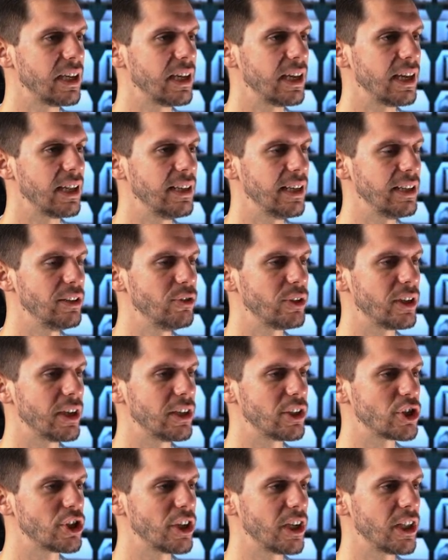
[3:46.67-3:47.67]
and then you
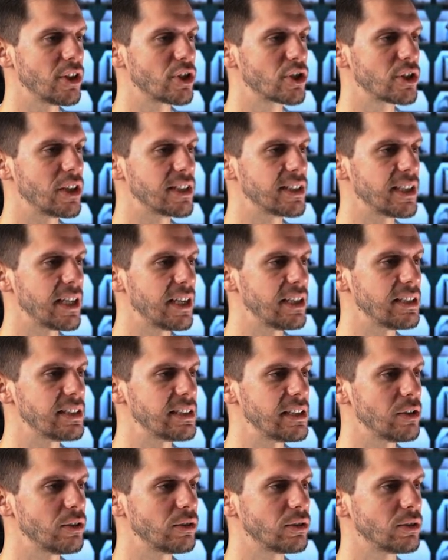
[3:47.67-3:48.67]
can change the settings
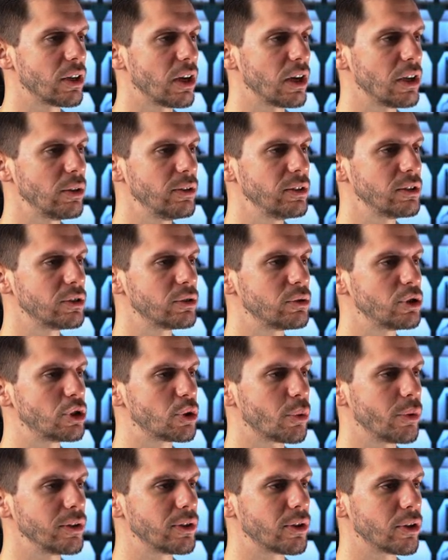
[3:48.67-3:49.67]
here, tolerance to
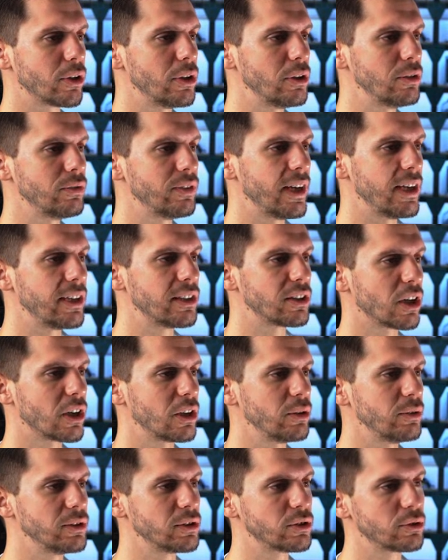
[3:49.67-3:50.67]
joint curve and
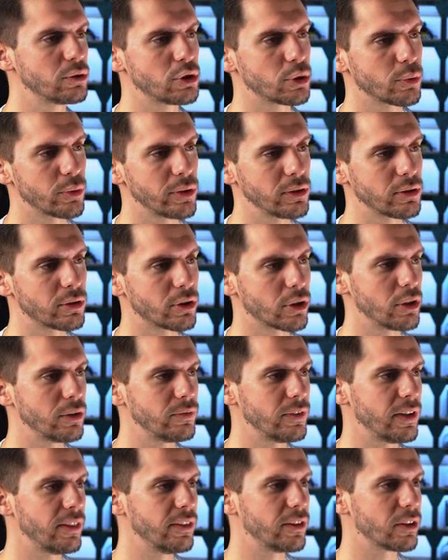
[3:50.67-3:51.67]
tolerance to joint curve
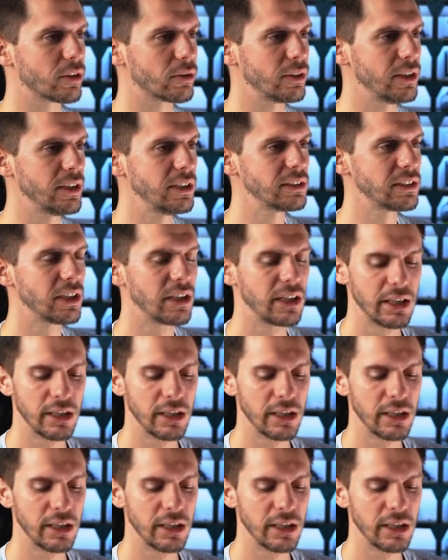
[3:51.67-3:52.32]
in degrees.